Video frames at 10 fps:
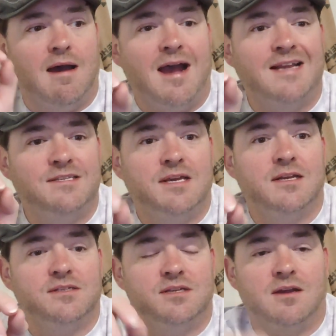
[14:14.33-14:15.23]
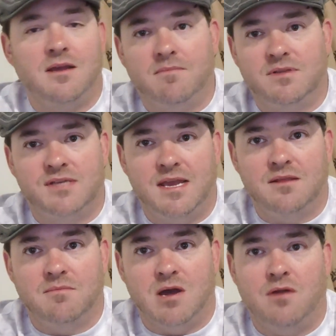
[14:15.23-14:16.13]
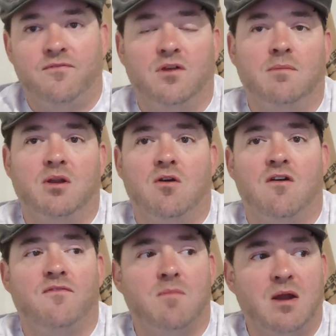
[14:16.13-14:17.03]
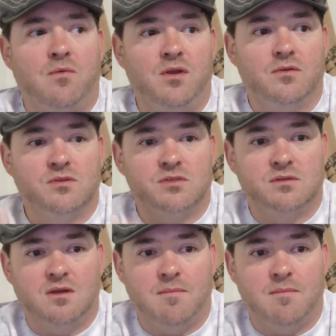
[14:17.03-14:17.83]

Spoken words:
I tend to take the monofilament off of my reels